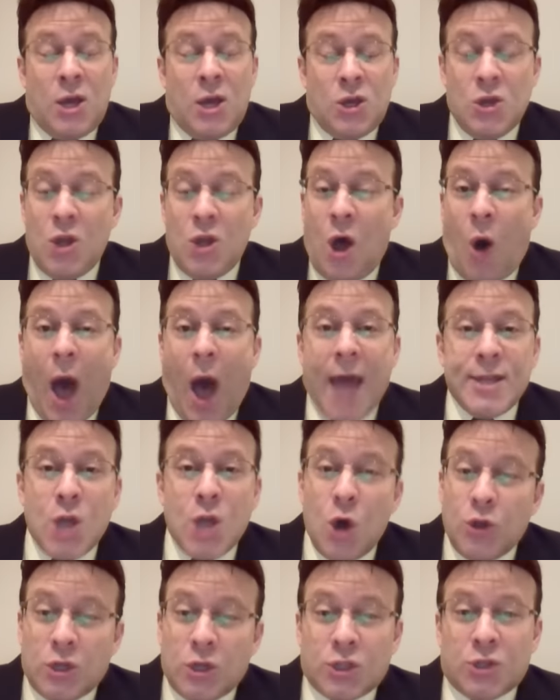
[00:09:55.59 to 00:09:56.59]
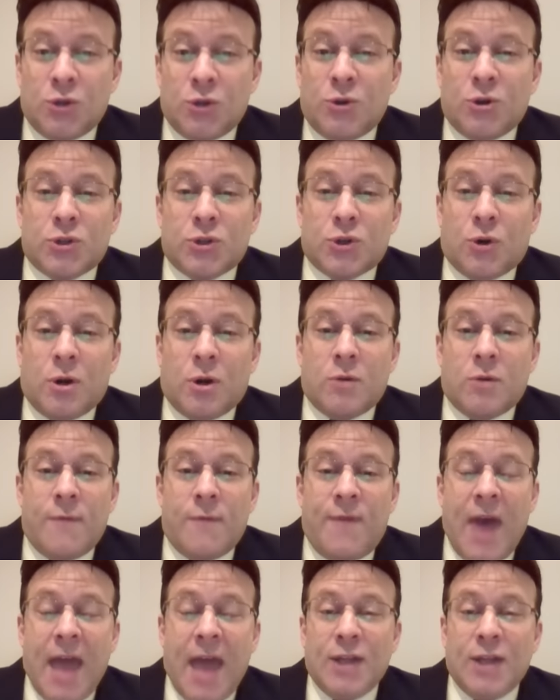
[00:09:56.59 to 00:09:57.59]
You know, I know the Sooners are in
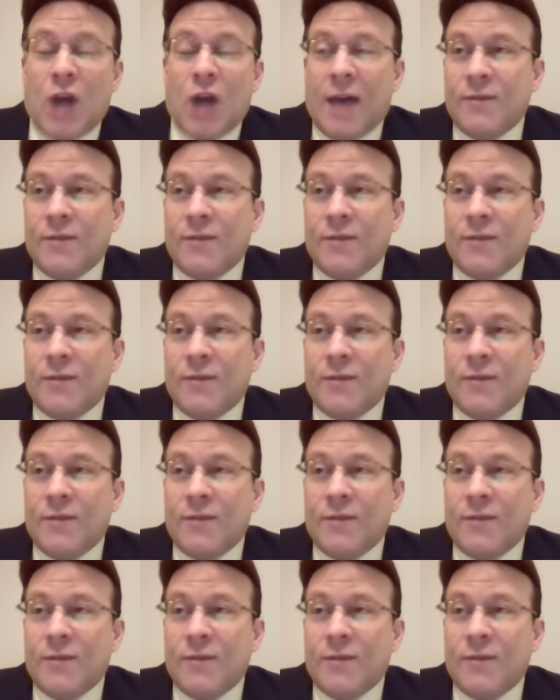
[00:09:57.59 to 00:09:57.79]
revenge.